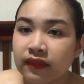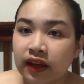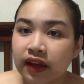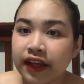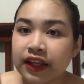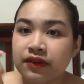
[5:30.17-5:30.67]

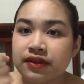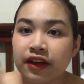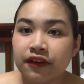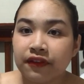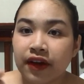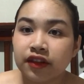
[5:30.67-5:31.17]
I used a
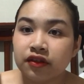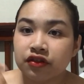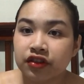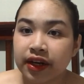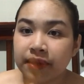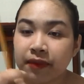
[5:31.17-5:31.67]
fan to
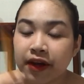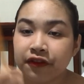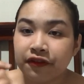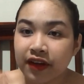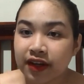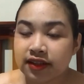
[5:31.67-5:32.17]
dry my
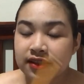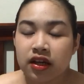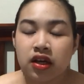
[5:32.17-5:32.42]
face.